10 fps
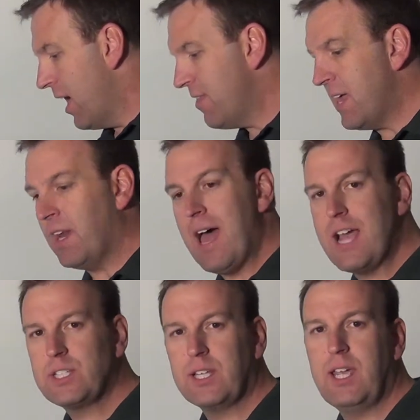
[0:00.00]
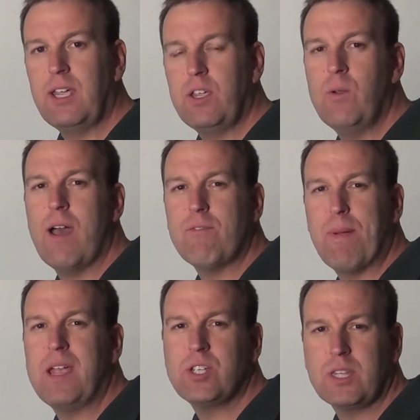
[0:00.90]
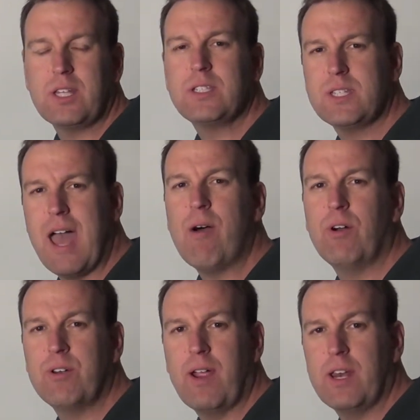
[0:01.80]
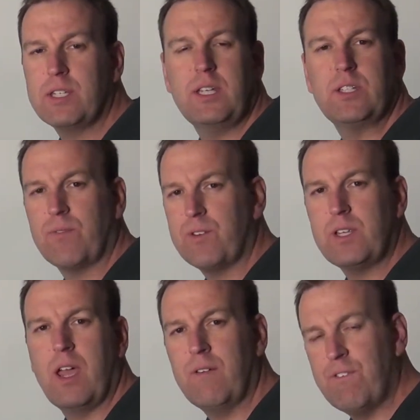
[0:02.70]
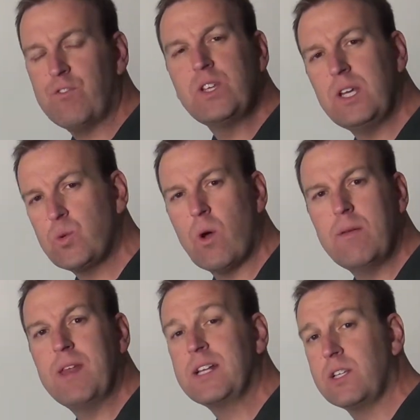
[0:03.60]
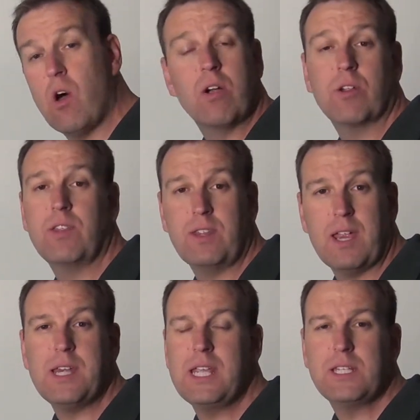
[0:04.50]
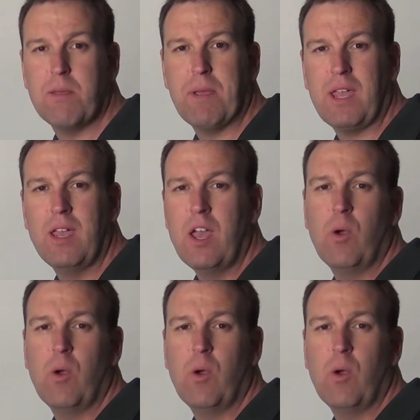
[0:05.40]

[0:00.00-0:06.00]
And then lastly, you have a patient that's now under anesthesia for 10, 15, 20 minutes longer than they need to be,